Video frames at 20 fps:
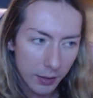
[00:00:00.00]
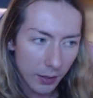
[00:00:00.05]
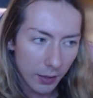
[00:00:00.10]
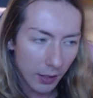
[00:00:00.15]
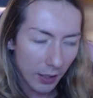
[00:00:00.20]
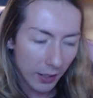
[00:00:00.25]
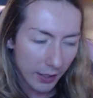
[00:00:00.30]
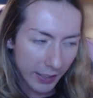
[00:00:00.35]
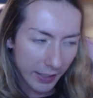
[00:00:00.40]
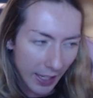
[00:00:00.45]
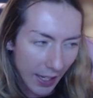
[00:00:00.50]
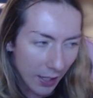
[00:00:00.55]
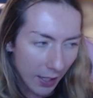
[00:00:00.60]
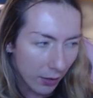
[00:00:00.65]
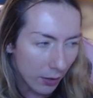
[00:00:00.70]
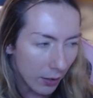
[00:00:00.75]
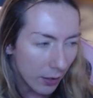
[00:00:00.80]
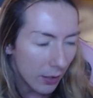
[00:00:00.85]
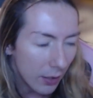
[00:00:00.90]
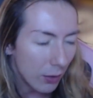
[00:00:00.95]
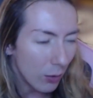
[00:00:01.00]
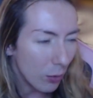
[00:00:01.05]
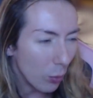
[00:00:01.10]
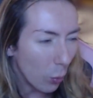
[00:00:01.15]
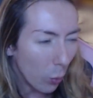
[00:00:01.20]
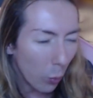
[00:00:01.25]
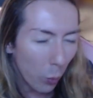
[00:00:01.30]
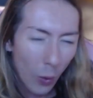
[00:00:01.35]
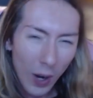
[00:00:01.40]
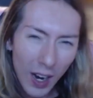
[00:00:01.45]
Again,
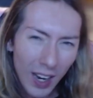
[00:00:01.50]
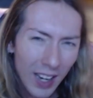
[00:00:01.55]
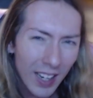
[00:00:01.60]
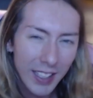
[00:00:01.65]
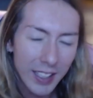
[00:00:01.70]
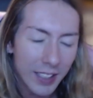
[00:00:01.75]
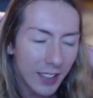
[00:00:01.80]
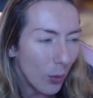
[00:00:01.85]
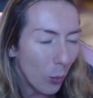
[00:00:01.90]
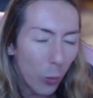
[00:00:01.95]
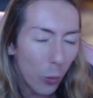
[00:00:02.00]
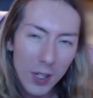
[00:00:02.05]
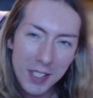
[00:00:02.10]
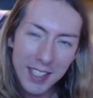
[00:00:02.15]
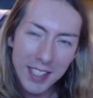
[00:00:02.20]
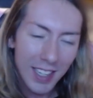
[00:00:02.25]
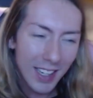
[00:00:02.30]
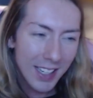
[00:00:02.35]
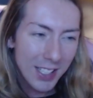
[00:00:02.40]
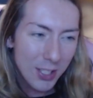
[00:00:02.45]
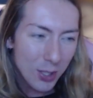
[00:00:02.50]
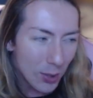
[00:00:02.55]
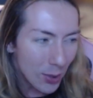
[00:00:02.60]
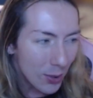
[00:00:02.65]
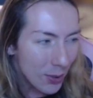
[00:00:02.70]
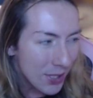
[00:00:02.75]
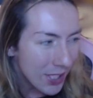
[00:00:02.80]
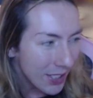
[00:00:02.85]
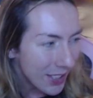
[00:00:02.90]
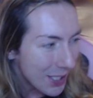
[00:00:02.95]
why? What did I
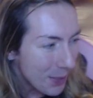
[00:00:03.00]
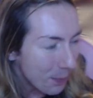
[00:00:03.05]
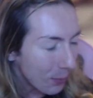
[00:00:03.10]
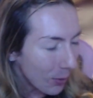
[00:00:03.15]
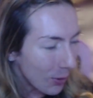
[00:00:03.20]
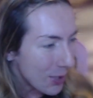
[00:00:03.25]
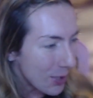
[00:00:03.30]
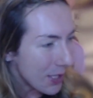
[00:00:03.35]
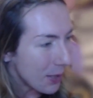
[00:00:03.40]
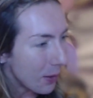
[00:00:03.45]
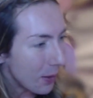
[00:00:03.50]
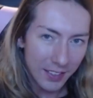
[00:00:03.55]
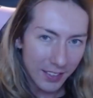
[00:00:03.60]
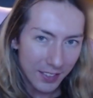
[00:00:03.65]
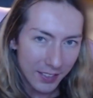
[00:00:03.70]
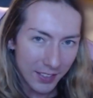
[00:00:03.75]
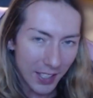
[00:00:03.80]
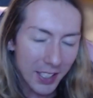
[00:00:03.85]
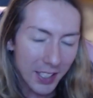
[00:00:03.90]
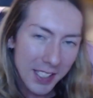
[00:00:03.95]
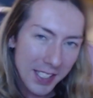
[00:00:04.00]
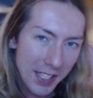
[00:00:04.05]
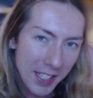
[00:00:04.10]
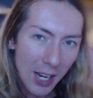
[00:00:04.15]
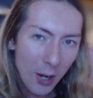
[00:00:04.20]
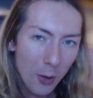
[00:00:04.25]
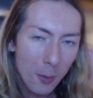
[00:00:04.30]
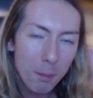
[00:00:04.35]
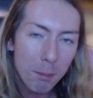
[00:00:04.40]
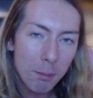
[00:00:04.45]
do to this person that he's
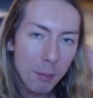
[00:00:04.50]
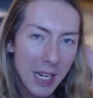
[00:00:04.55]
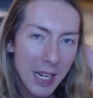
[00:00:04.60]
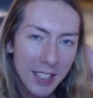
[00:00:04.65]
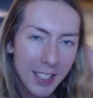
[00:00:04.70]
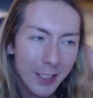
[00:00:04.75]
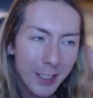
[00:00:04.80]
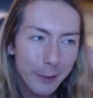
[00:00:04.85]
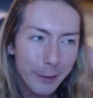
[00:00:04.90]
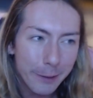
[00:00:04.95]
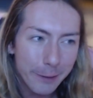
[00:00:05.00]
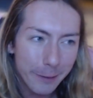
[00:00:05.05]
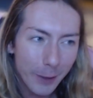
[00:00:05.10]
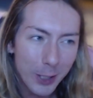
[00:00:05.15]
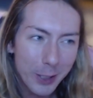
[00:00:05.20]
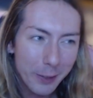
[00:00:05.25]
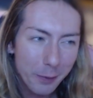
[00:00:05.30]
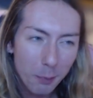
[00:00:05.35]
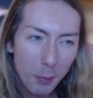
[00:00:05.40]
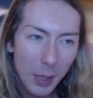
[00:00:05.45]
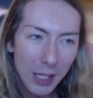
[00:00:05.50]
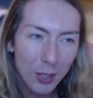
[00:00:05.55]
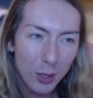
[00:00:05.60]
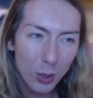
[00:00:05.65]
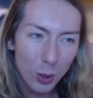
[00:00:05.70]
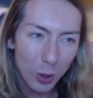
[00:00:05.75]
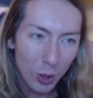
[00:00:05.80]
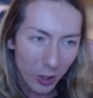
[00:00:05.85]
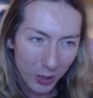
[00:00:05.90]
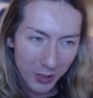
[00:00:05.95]
now making fun of my
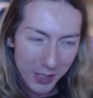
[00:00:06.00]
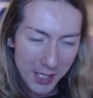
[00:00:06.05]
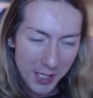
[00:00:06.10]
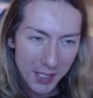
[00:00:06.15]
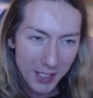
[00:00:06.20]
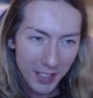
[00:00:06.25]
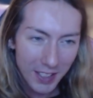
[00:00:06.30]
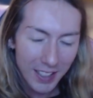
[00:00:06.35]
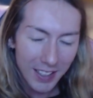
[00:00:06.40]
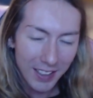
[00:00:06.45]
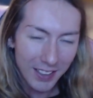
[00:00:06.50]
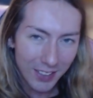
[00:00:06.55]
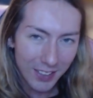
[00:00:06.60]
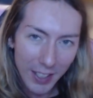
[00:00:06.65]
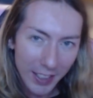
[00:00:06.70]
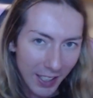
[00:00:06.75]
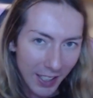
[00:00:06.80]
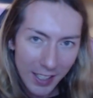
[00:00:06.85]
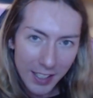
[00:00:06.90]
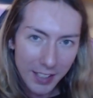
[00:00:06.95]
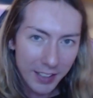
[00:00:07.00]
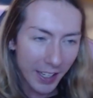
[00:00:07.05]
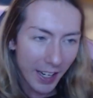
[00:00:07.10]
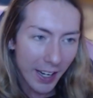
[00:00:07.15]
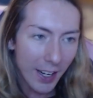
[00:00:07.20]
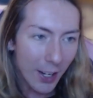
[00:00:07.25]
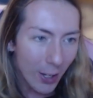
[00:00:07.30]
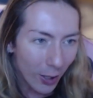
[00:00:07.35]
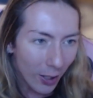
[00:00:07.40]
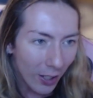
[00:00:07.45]
looks? Like I
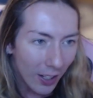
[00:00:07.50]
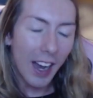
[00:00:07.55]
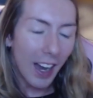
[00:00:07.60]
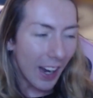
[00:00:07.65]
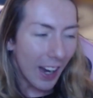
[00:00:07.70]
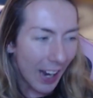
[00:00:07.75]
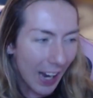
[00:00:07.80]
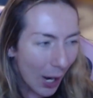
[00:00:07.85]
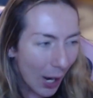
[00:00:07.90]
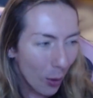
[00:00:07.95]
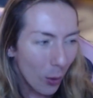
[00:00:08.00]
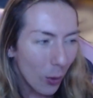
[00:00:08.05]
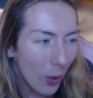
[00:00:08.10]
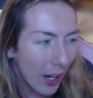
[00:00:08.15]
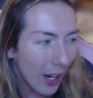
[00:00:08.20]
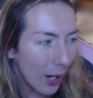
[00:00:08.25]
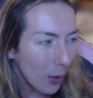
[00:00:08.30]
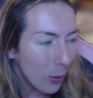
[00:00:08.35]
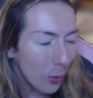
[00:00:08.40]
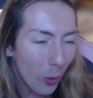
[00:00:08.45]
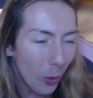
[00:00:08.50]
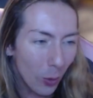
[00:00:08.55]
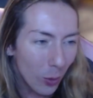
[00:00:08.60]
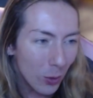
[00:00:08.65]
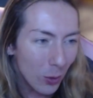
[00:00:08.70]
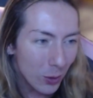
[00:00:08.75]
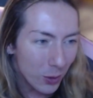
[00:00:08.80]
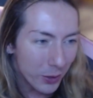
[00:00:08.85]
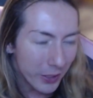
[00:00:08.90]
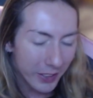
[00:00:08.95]
care. How how
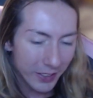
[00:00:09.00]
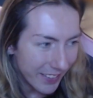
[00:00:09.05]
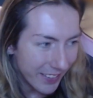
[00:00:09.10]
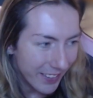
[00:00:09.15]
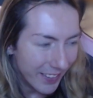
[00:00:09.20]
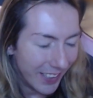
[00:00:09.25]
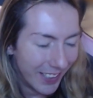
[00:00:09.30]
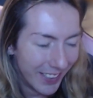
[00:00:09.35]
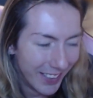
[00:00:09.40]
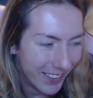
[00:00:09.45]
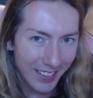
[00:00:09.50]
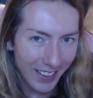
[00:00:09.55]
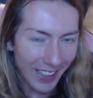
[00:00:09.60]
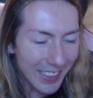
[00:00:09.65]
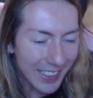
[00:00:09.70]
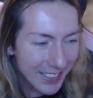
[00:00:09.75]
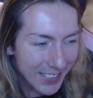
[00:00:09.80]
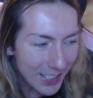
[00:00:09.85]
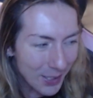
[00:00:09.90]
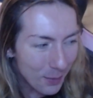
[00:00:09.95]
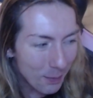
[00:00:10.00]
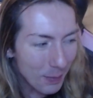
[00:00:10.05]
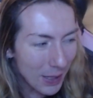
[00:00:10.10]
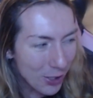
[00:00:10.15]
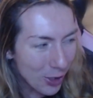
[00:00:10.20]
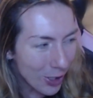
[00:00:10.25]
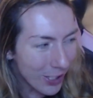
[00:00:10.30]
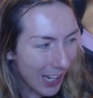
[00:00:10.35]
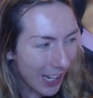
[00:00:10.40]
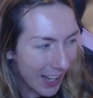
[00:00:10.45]
old? I didn't
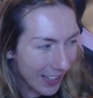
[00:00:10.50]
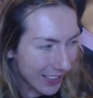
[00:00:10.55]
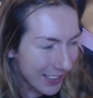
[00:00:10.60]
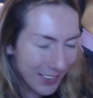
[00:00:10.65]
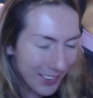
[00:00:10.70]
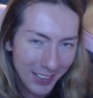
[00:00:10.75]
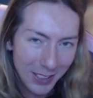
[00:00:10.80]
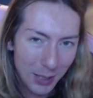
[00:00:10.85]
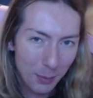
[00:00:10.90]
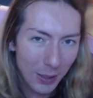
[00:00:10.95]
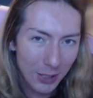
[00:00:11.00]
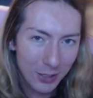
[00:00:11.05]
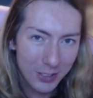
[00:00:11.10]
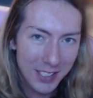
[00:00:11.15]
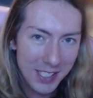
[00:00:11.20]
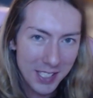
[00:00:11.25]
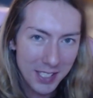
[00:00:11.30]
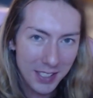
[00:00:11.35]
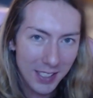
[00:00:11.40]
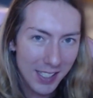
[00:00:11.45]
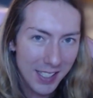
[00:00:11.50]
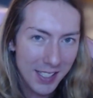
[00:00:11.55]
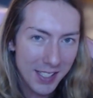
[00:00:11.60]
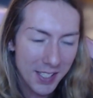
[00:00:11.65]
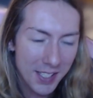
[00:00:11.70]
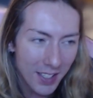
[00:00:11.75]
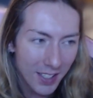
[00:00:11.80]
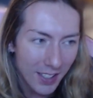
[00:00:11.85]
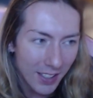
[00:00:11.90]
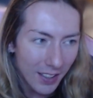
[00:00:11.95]
mention anything about this
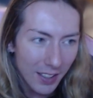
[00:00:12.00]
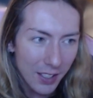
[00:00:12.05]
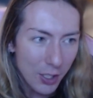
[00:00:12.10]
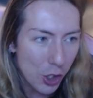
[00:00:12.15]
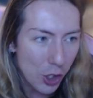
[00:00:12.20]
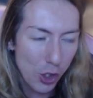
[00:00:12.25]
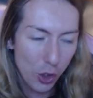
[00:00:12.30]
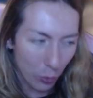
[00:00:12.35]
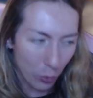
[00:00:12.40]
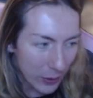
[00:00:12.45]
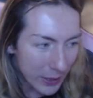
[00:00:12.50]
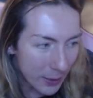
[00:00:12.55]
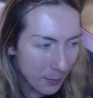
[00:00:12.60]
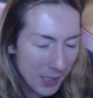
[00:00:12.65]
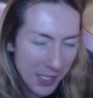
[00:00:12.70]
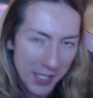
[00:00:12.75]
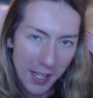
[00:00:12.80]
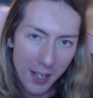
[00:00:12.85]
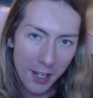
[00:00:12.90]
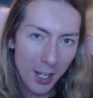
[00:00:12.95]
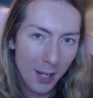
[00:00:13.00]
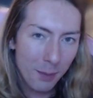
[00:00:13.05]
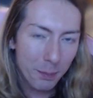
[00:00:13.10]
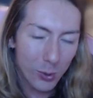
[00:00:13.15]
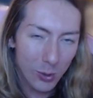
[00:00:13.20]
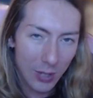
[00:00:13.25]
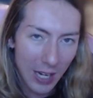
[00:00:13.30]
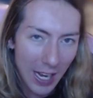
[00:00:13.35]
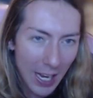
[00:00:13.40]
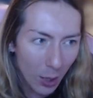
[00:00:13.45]
guy's stream setup
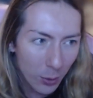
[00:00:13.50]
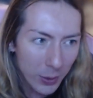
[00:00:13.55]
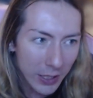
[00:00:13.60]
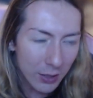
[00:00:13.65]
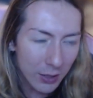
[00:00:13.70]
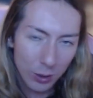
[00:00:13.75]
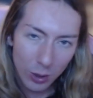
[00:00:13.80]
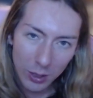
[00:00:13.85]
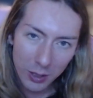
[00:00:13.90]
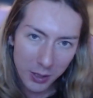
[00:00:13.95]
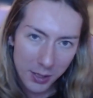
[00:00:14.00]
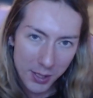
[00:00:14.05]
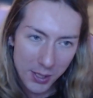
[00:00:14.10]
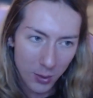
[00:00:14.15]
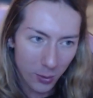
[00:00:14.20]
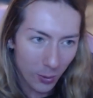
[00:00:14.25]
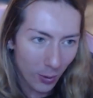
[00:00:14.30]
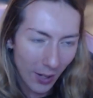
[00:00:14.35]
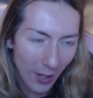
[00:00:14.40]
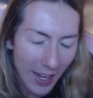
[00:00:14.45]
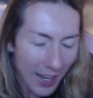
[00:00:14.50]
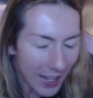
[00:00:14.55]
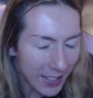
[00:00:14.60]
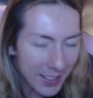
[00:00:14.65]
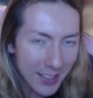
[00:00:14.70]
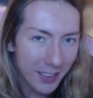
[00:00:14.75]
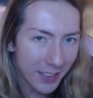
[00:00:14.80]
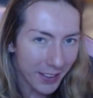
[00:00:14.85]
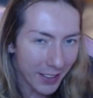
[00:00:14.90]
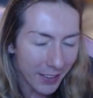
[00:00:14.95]
or how he looks or
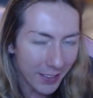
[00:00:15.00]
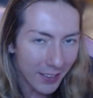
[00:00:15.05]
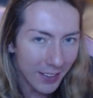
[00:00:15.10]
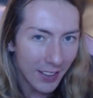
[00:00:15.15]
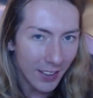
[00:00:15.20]
anything.